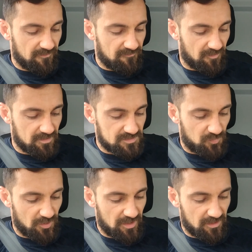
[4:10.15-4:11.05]
for the
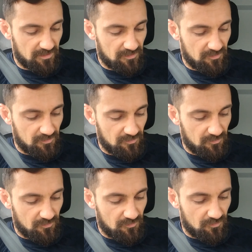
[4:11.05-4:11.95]
Spirit
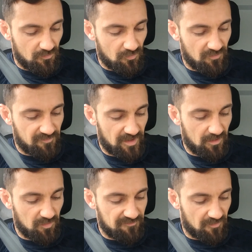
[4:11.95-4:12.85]
would
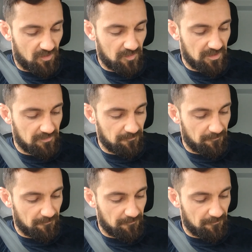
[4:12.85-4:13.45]
fail before me,